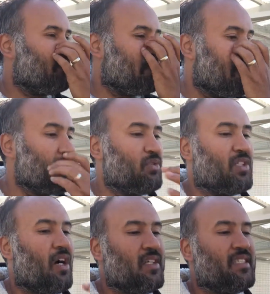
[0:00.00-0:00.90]
because I was
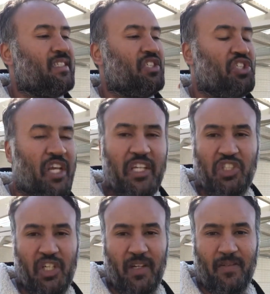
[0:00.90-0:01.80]
constantly
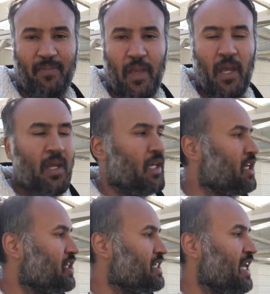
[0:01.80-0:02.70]
changing,
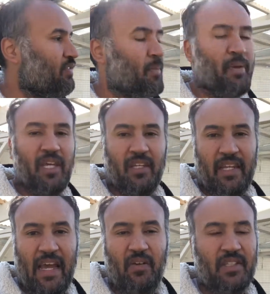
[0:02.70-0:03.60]
he could never pin
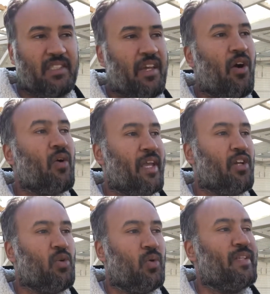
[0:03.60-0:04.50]
down and say, okay,
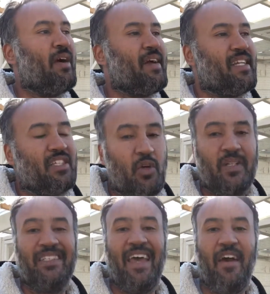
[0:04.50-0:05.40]
cool, now I can go
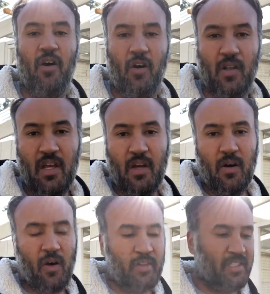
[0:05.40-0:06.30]
and tell
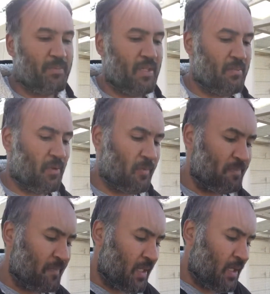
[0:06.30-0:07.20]
all these people.
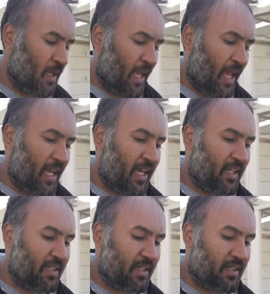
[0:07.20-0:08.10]

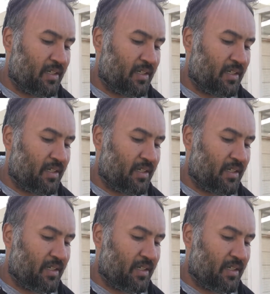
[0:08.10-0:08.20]
And